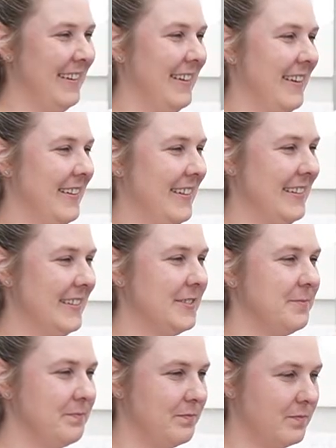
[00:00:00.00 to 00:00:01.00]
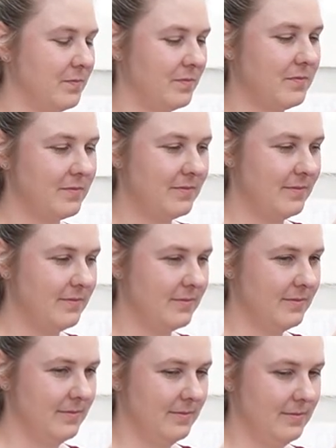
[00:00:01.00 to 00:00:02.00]

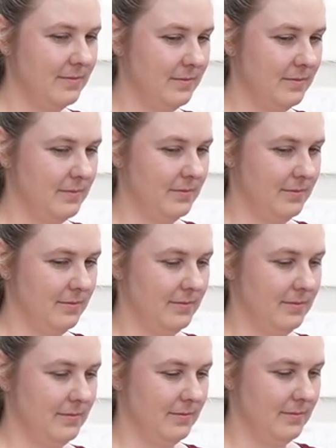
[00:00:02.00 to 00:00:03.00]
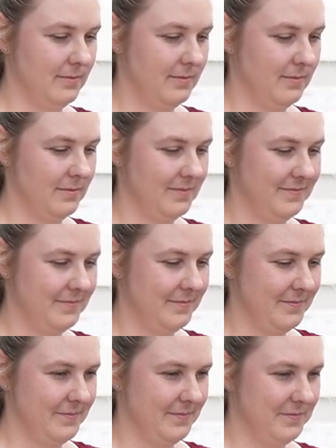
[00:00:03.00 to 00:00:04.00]

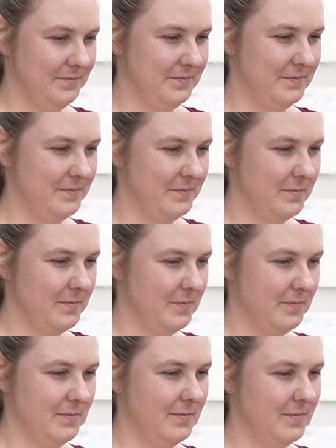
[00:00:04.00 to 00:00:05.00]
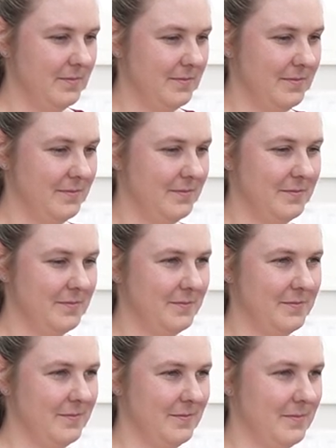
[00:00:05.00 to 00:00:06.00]

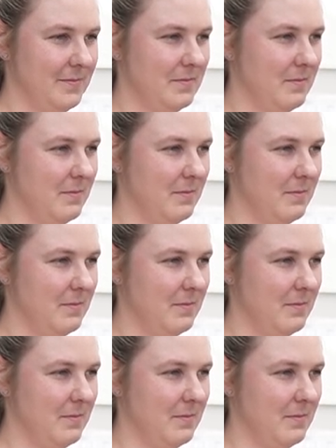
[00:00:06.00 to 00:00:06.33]
The person shown says nothing.